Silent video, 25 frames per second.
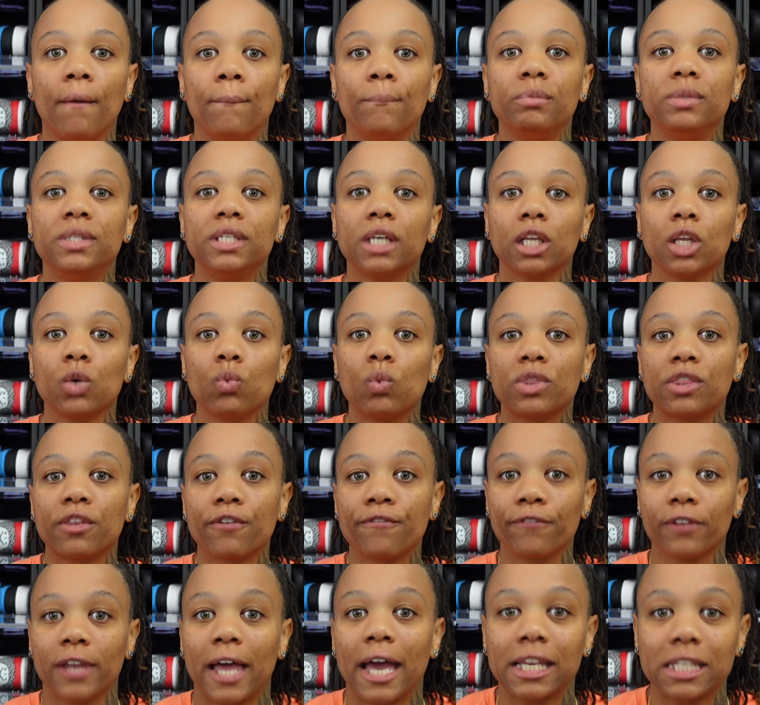dealing with the
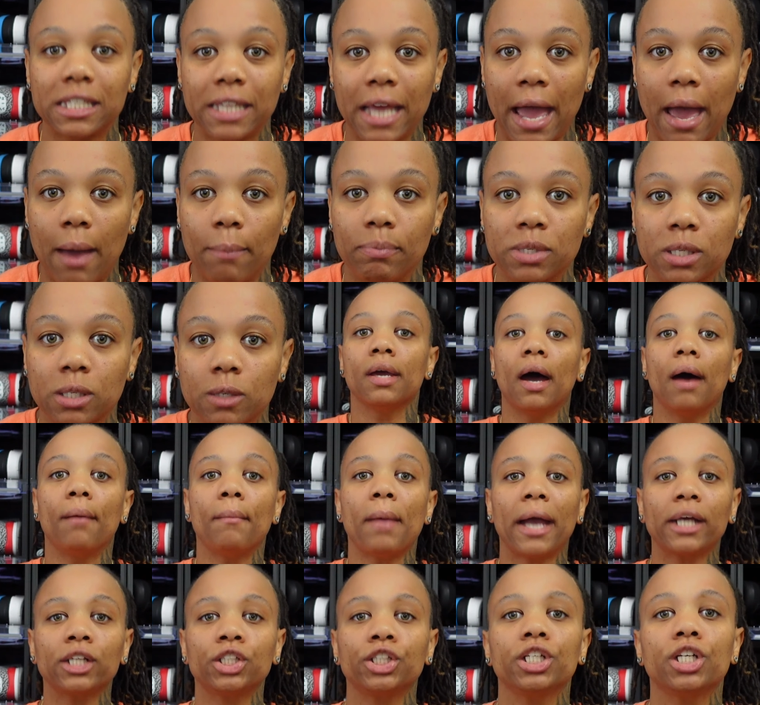Flex apps. I'm
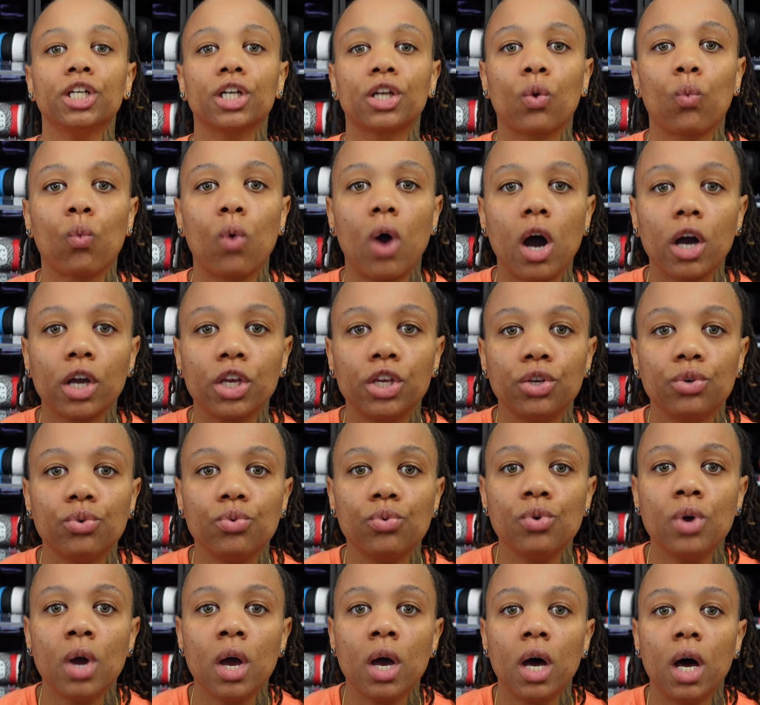actually going to walk
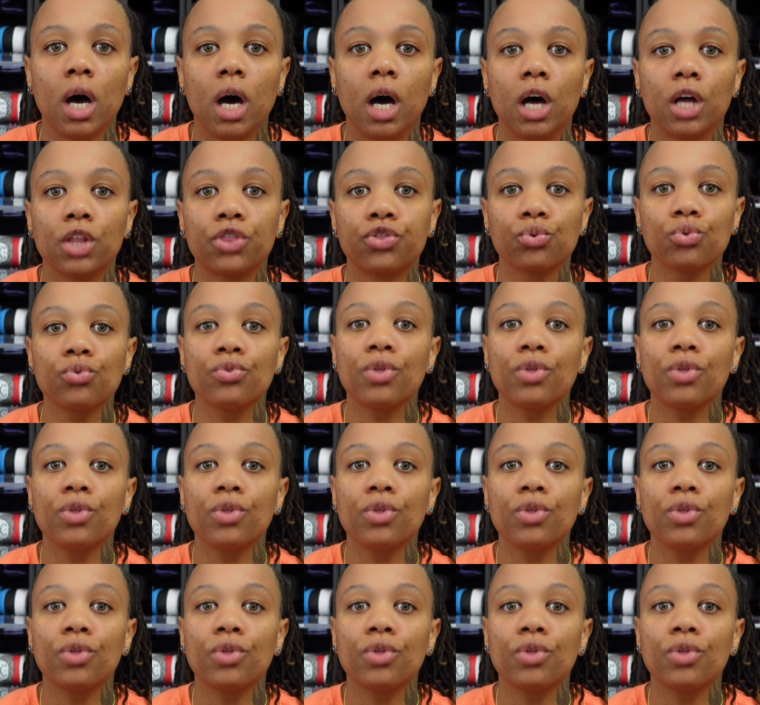you through